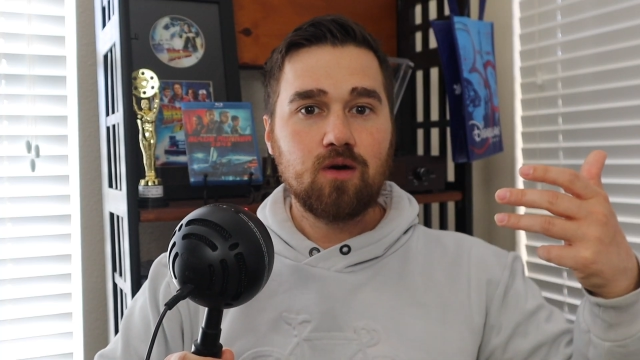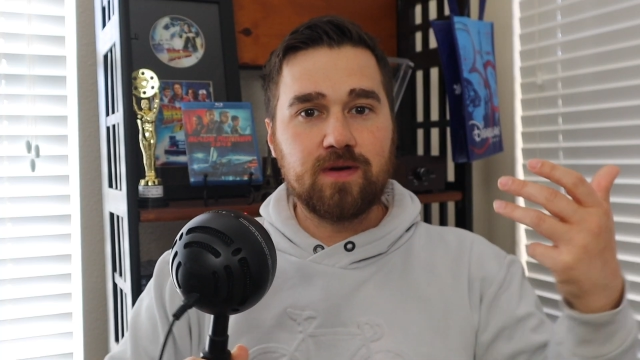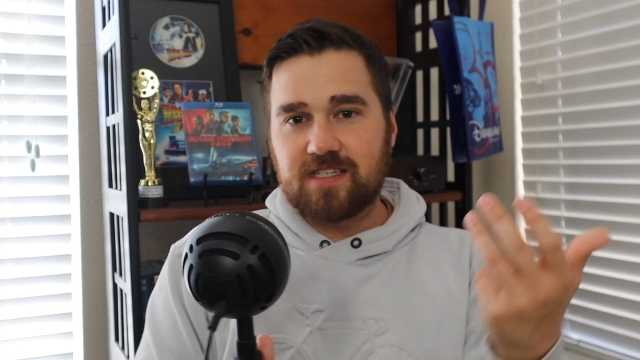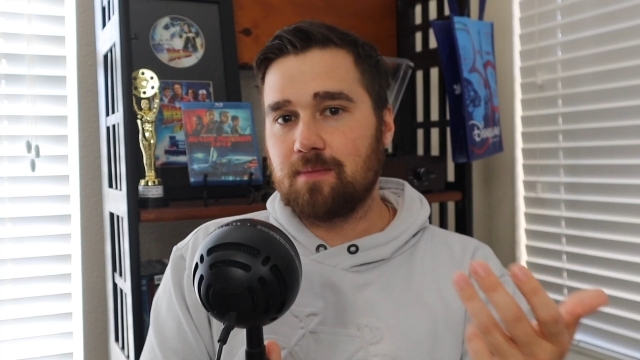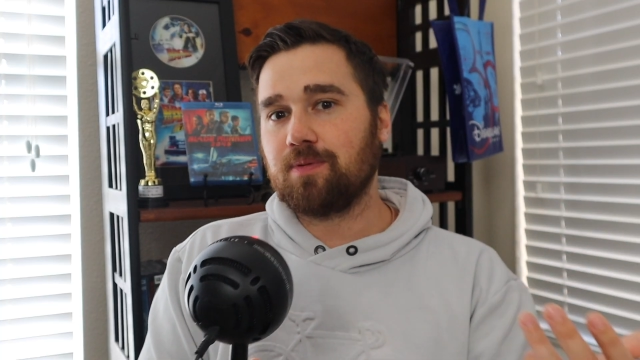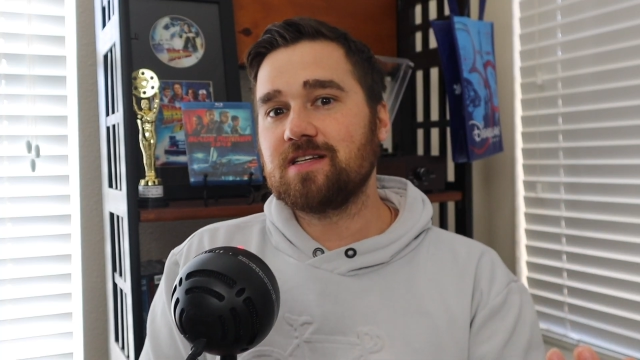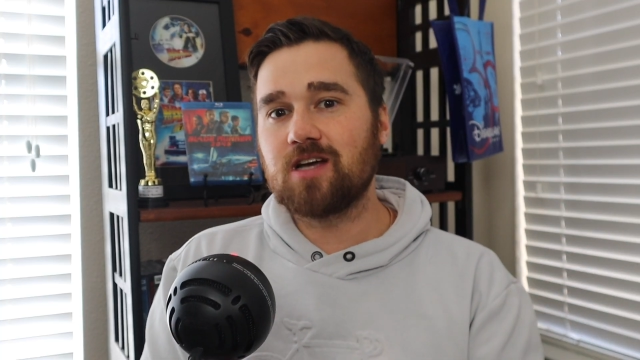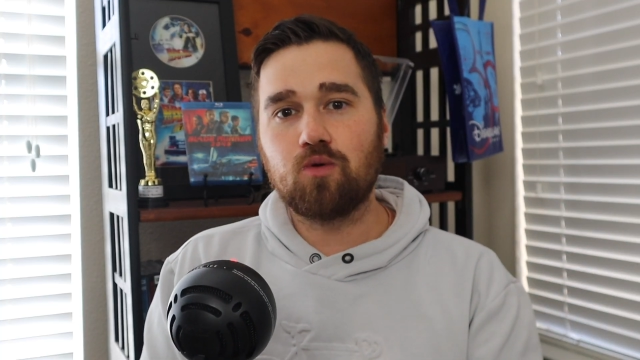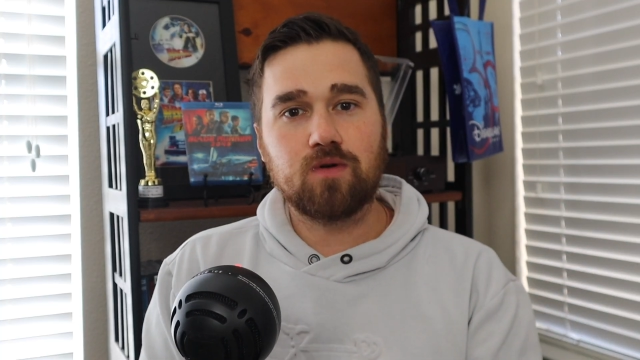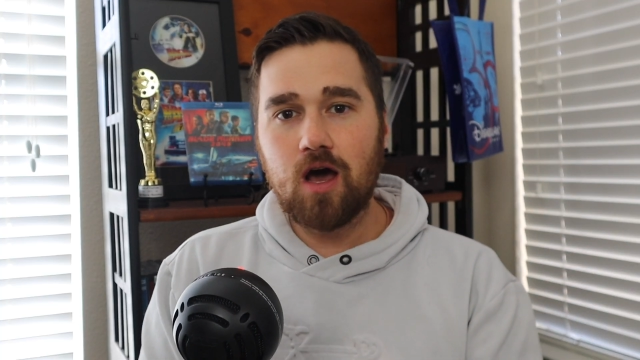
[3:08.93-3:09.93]
We simply
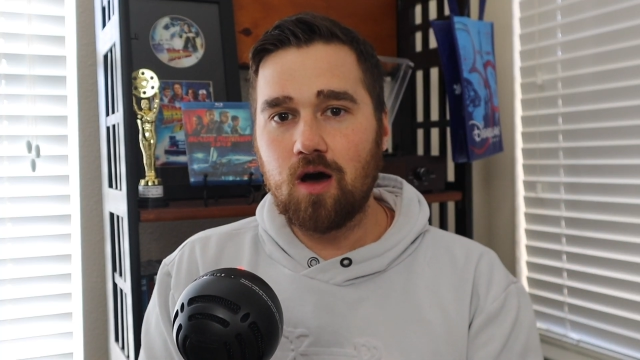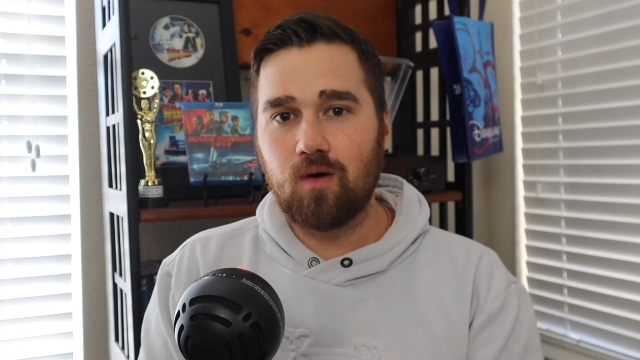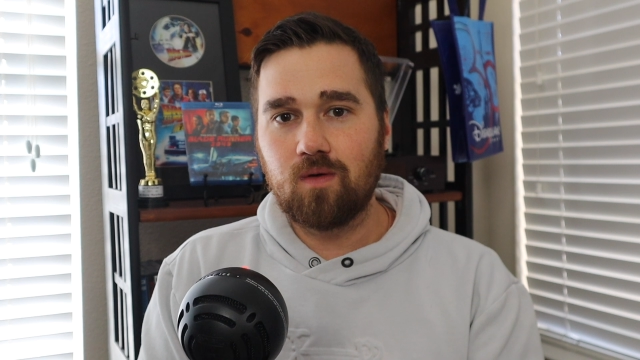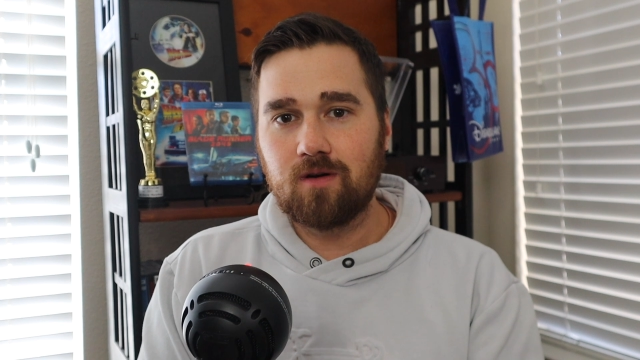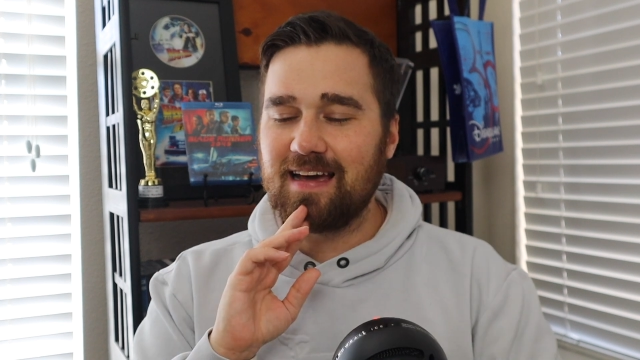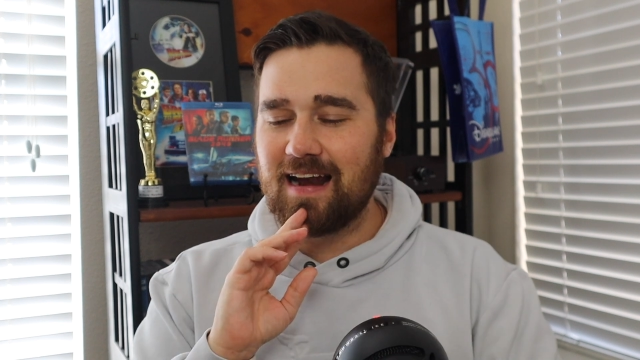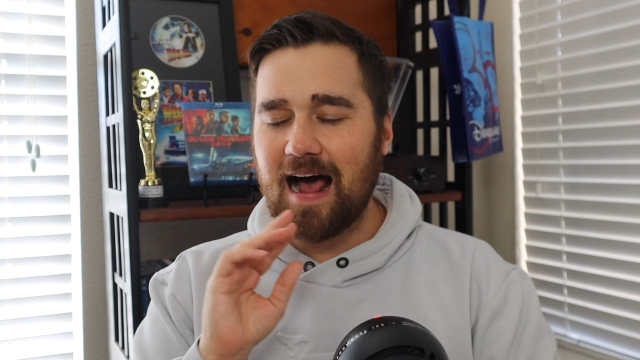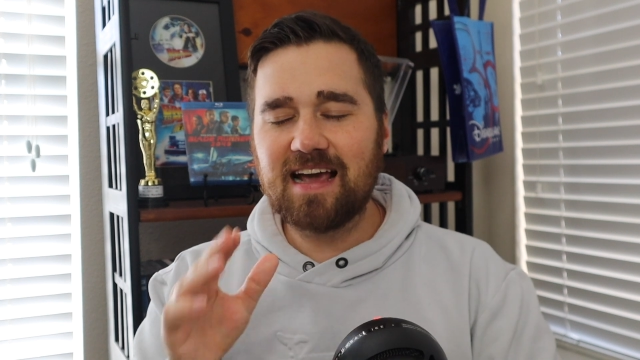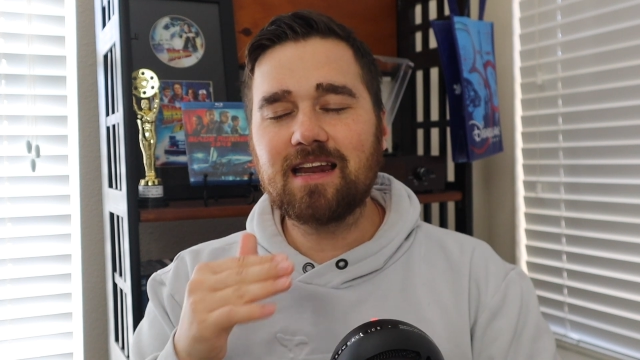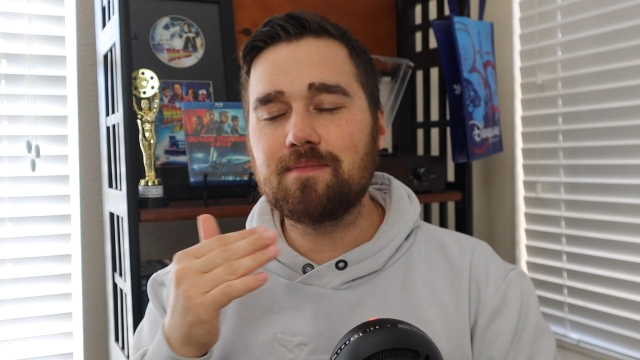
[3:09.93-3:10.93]
don't know. And
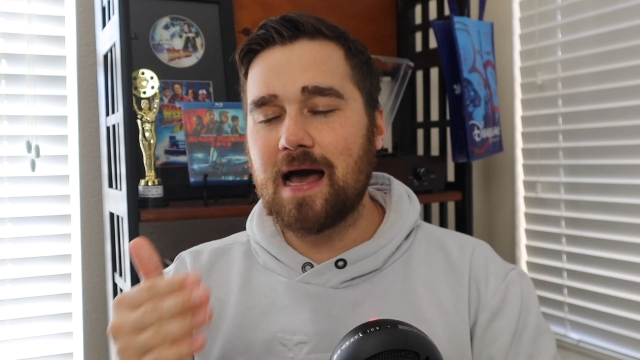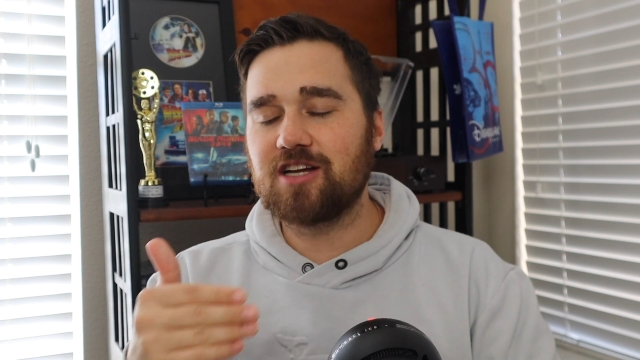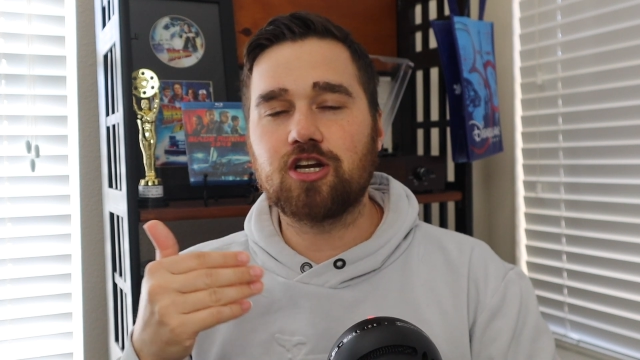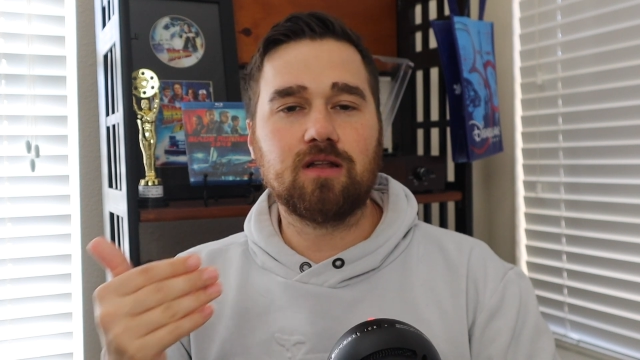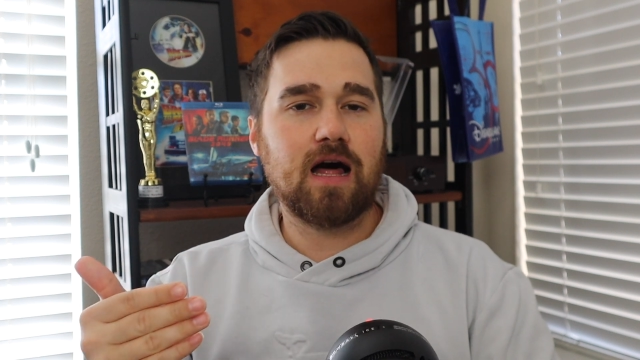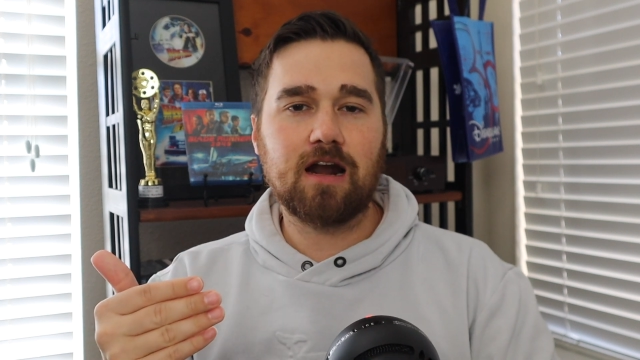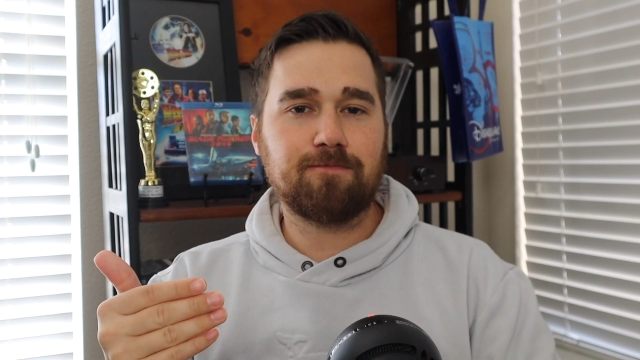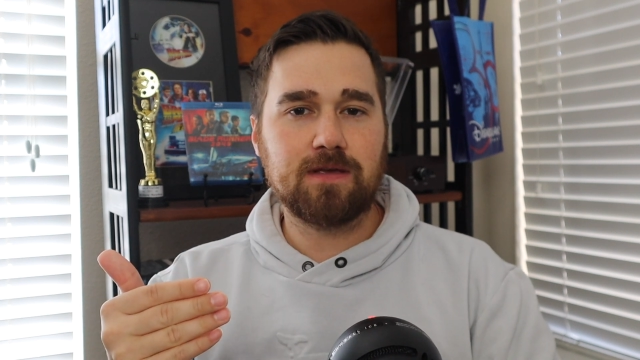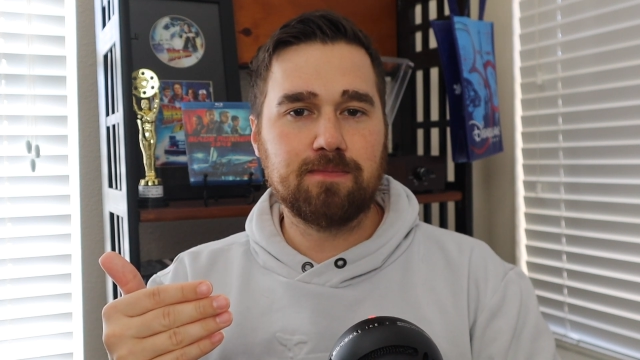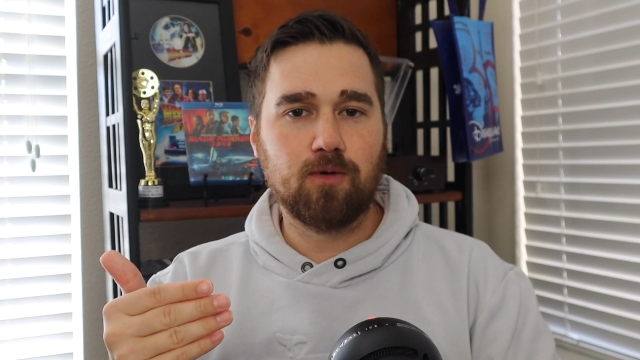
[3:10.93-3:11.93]
I can imagine a lot
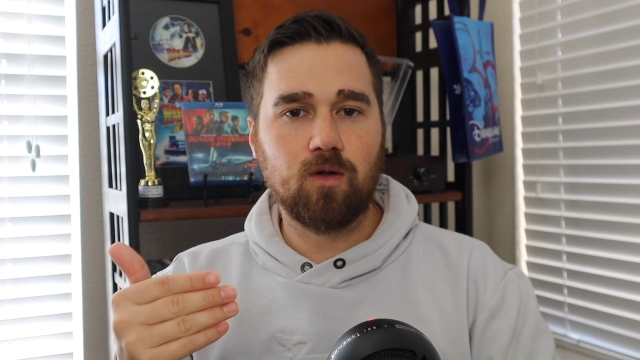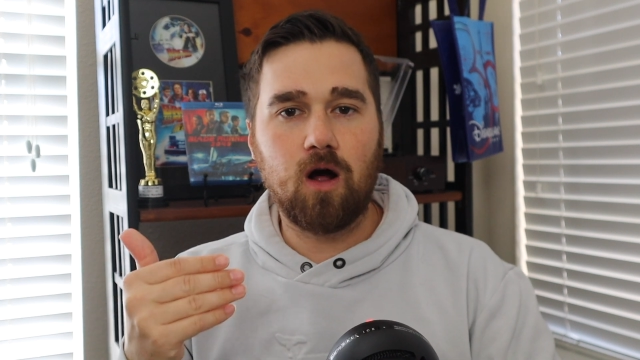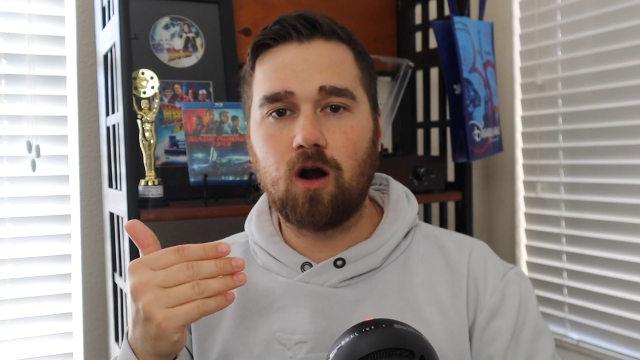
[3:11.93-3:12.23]
of people